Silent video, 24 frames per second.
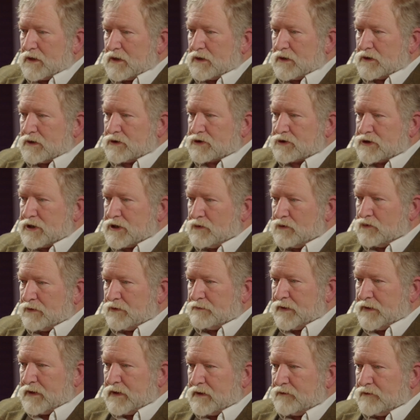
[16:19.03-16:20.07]
she
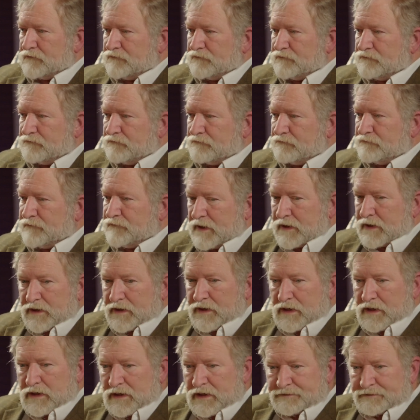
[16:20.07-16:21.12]
would be
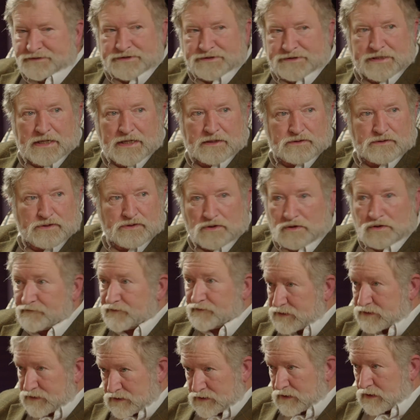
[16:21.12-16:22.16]
very upset,
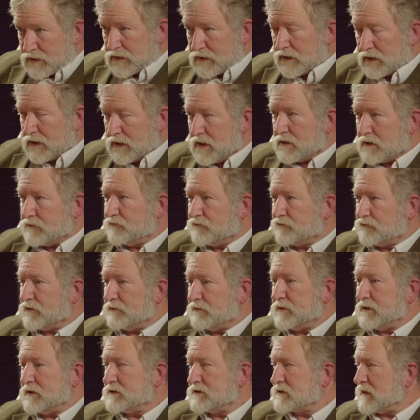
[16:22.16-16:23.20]
nervous, again,
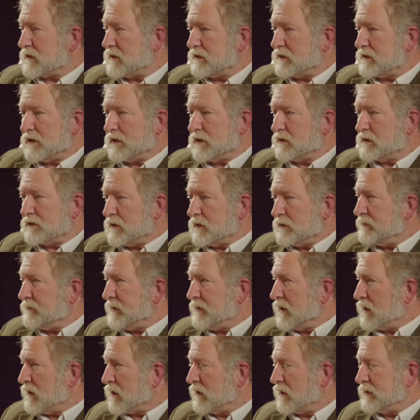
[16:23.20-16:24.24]
from these, and it'd be
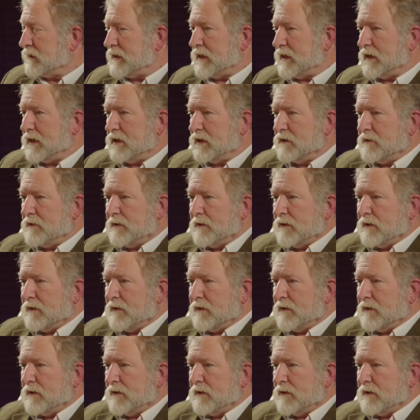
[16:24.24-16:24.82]
a hard day.